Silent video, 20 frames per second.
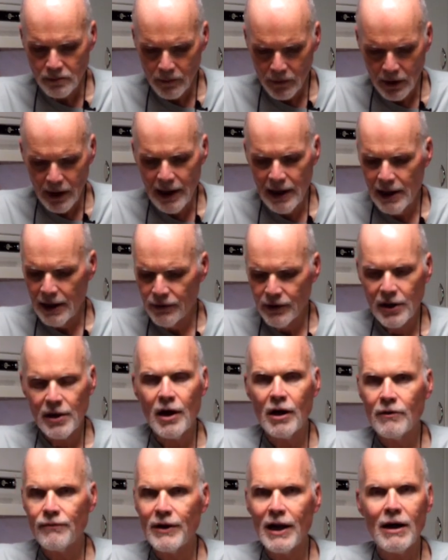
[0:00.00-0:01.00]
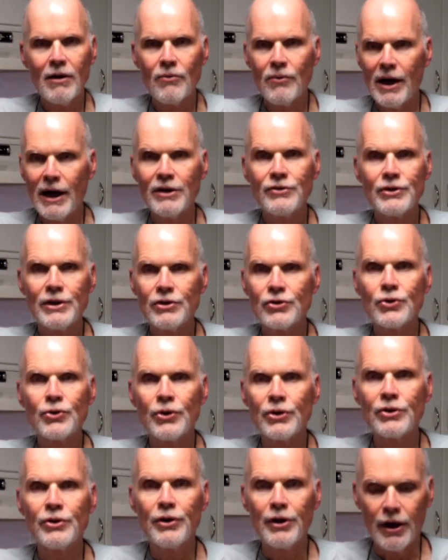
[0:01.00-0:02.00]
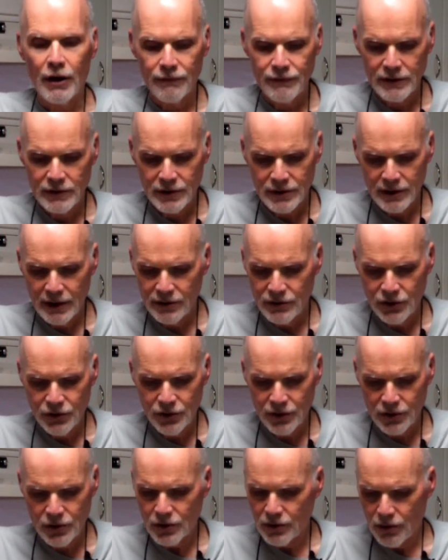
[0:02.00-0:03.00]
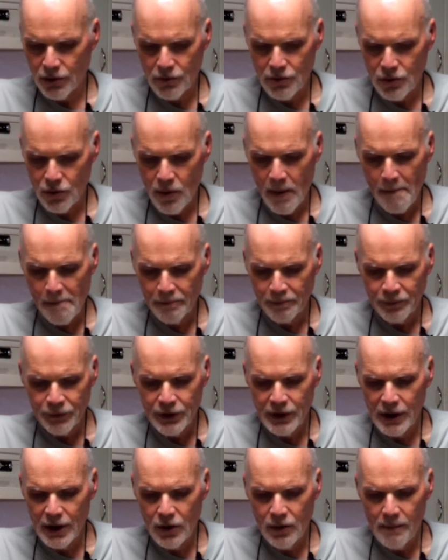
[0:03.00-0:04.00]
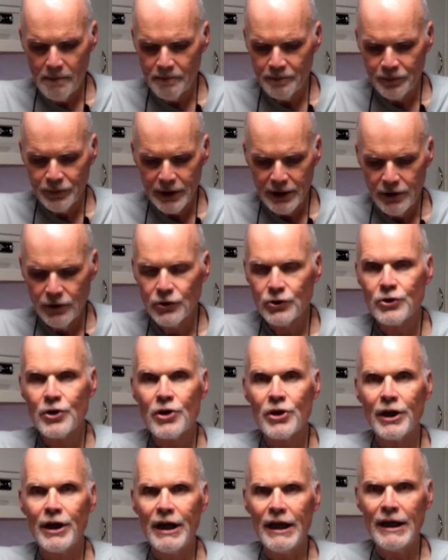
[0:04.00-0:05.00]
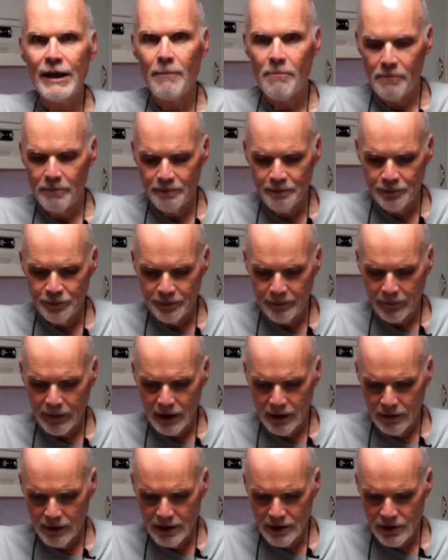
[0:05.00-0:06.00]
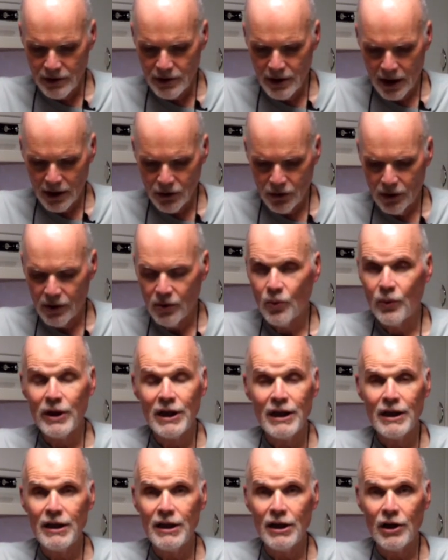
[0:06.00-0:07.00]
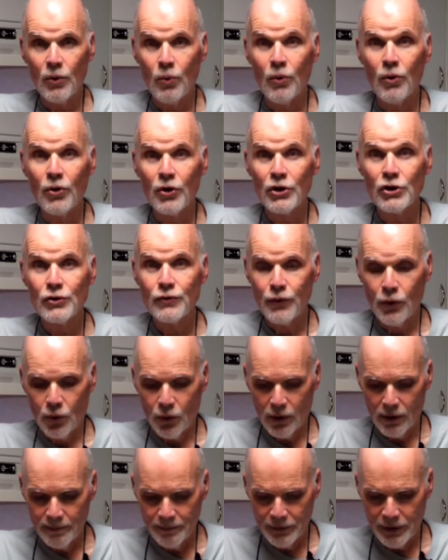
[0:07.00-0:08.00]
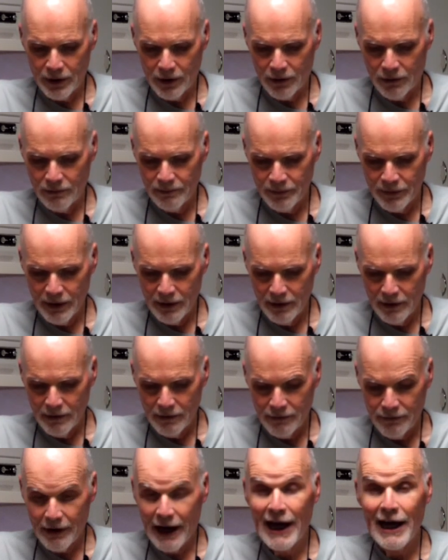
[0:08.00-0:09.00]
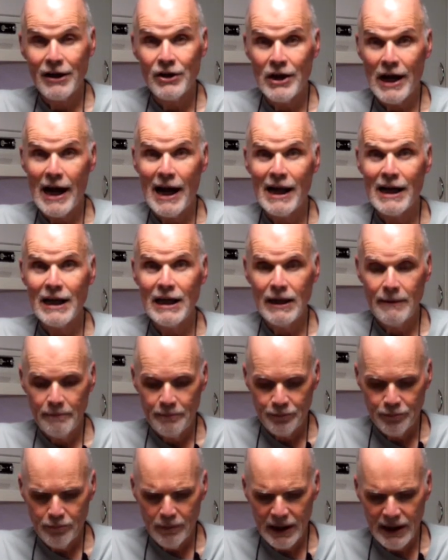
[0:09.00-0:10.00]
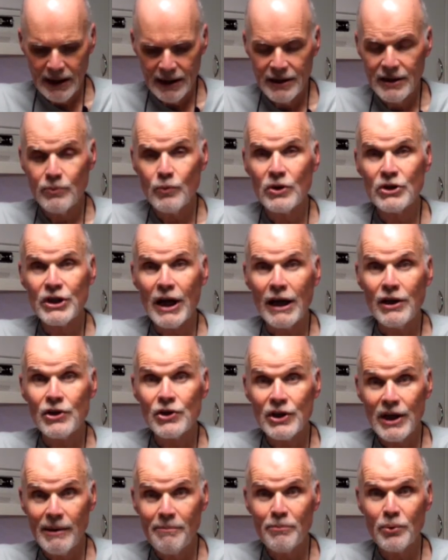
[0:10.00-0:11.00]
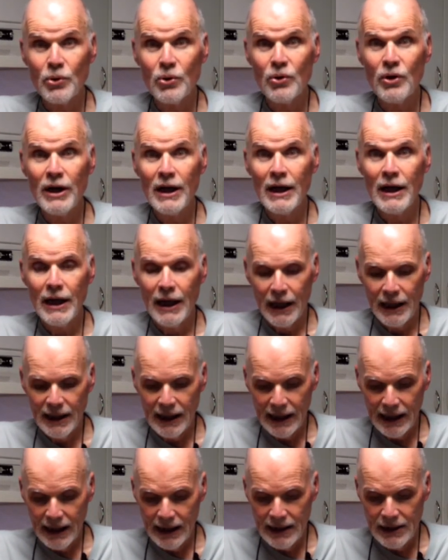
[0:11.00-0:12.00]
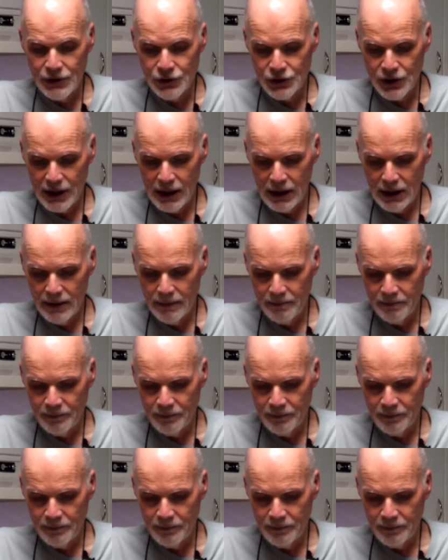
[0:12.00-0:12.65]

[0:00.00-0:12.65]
Yeah, and the cauliflower rice is cooked enough. It's cooked through. You know, here's the thing. This is not going to win any awards for, you know, fine dining, but it was a simple and easy